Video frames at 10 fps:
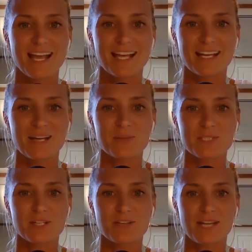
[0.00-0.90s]
and helps
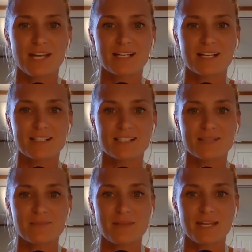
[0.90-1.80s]
to create
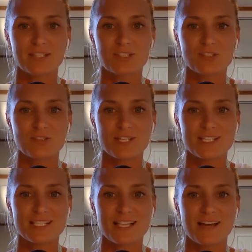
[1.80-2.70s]
custom-made
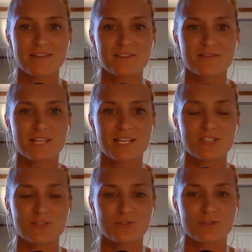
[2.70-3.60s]
joyous lives for the
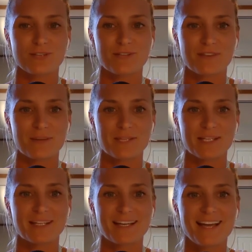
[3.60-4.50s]
extraordinary
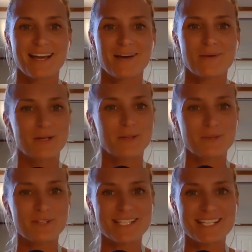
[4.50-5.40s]
family. Welcome,
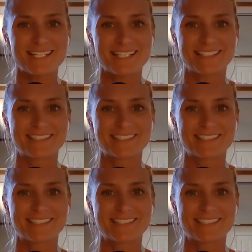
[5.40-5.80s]
Kristy.